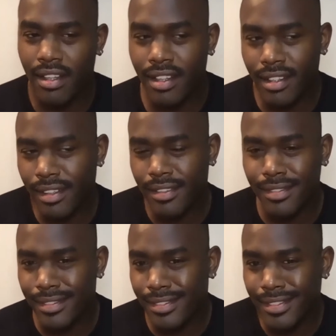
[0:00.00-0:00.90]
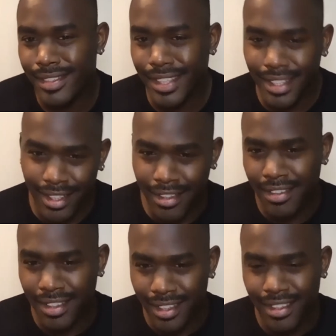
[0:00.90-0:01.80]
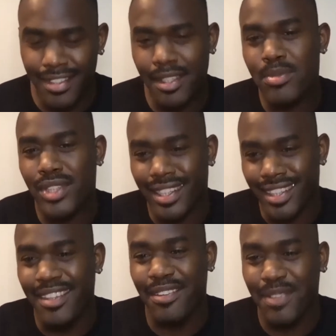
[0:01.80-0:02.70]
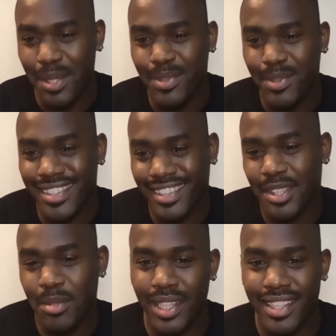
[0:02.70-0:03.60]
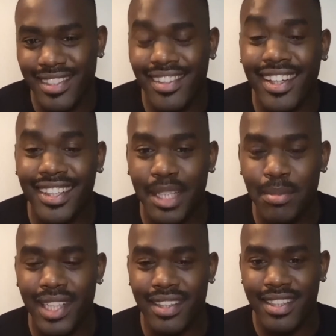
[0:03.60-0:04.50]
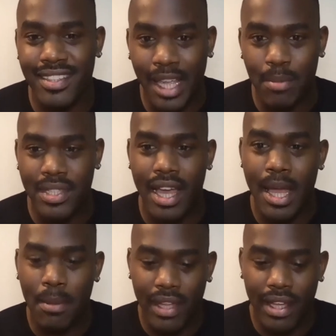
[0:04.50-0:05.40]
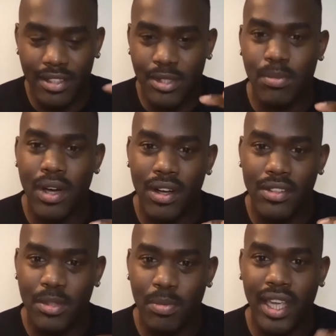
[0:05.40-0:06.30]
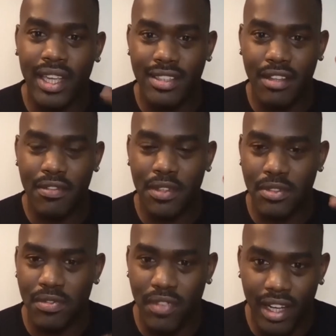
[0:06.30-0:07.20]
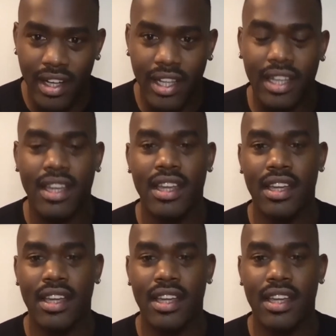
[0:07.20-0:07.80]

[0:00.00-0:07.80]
uh, you know the the subject in the film looks a little bit snuggly but at the same time that small space that feels very